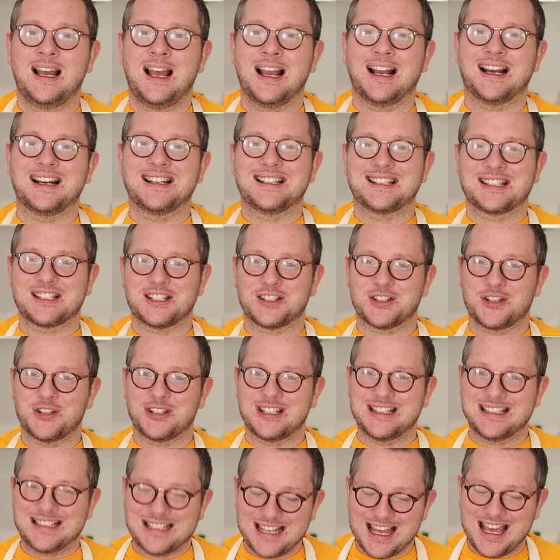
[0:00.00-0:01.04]
Hey guys, so
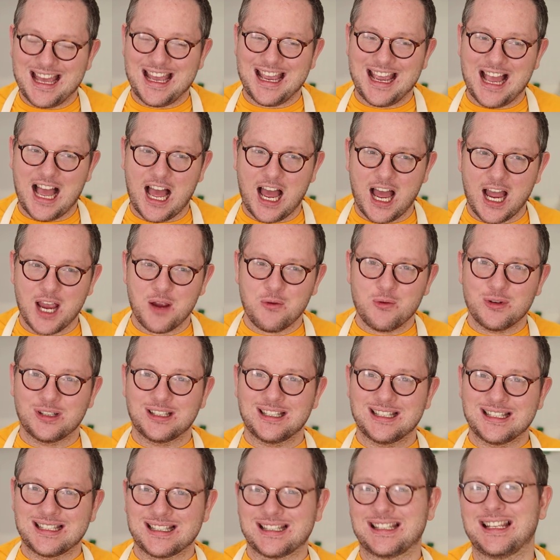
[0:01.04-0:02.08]
today I
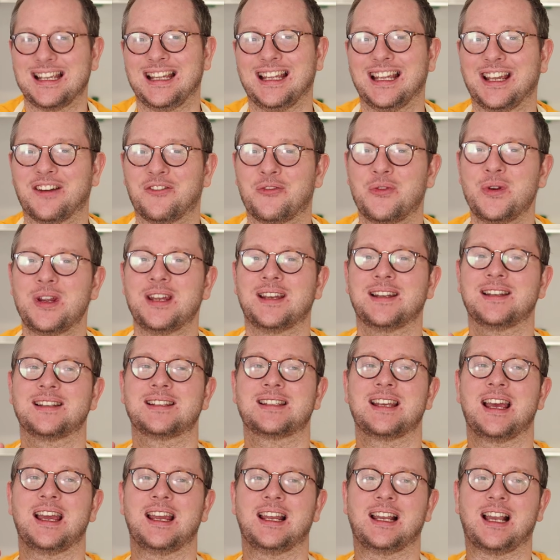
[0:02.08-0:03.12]
want to see if we can
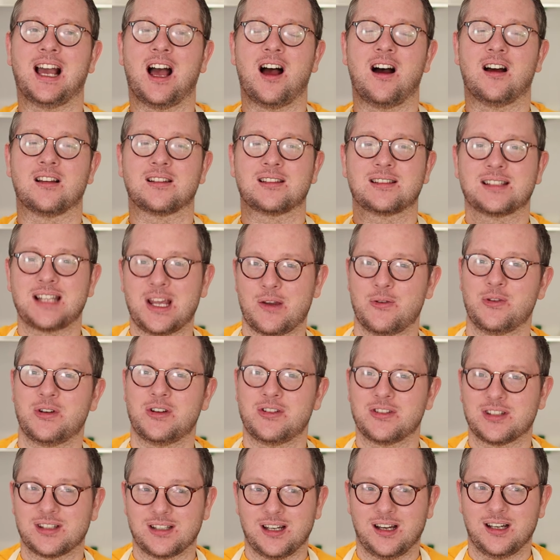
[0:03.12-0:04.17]
take our
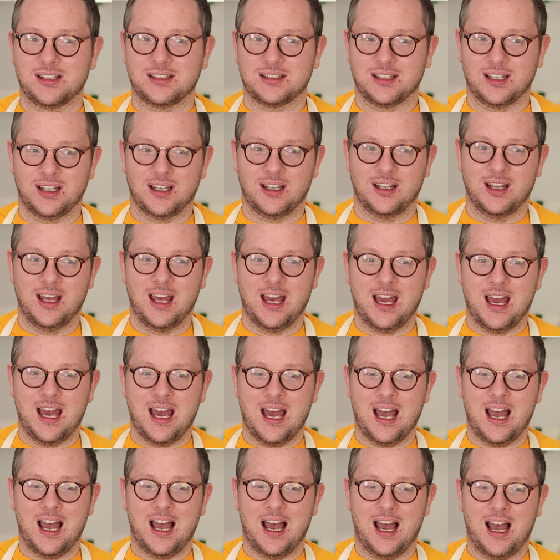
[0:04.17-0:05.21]
sourdough starter
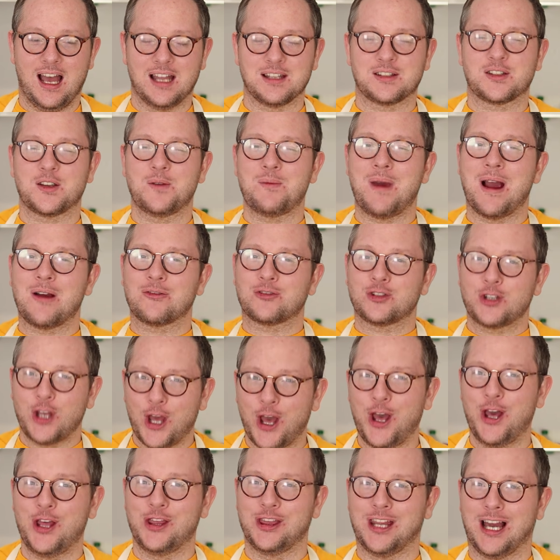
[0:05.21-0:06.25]
and somehow
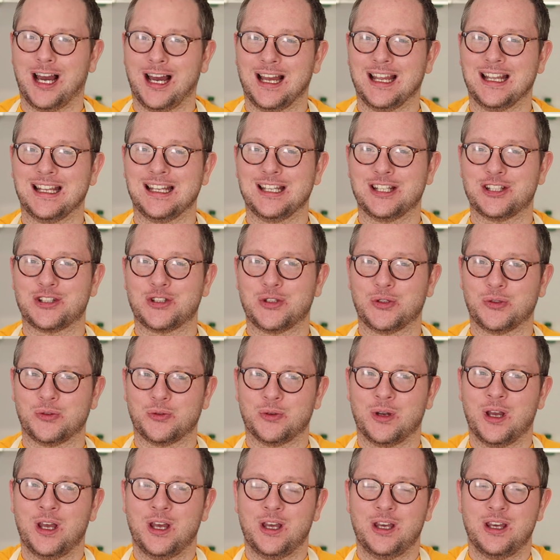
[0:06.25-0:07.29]
turn that
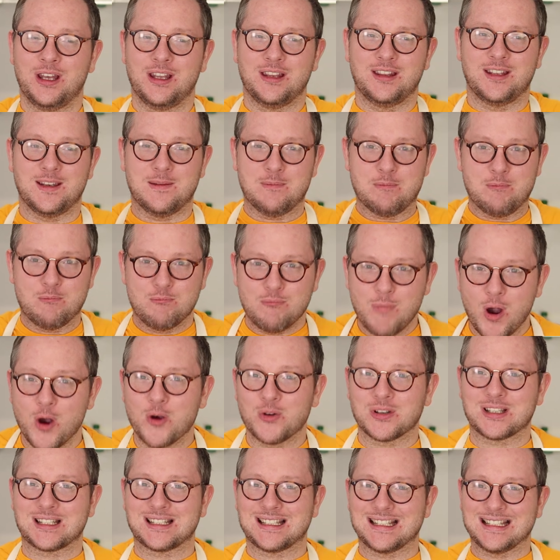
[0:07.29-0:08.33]
into the
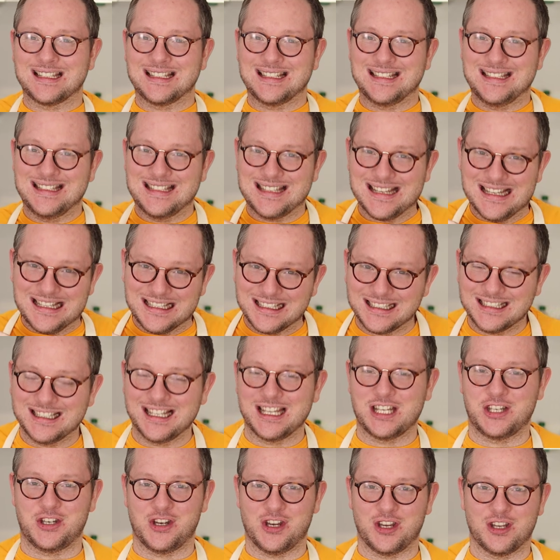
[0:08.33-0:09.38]
most
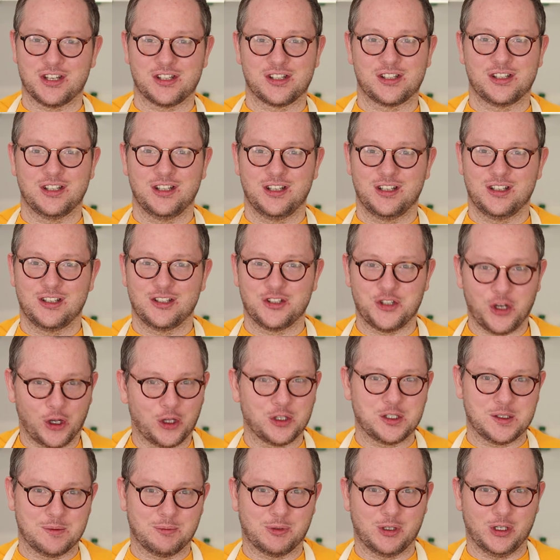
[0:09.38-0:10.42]
delicious
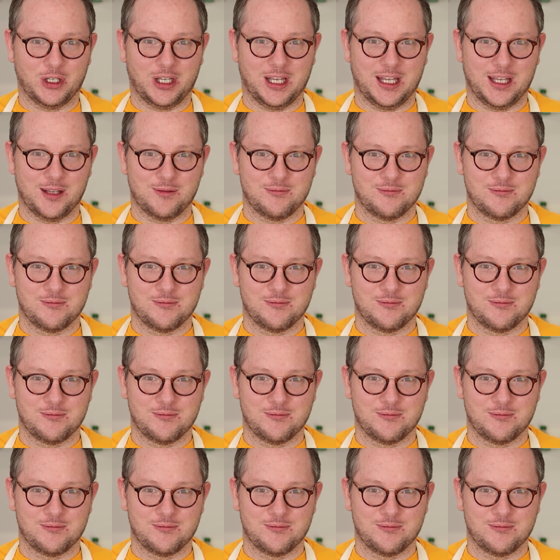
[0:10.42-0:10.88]
chocolate chip cookie.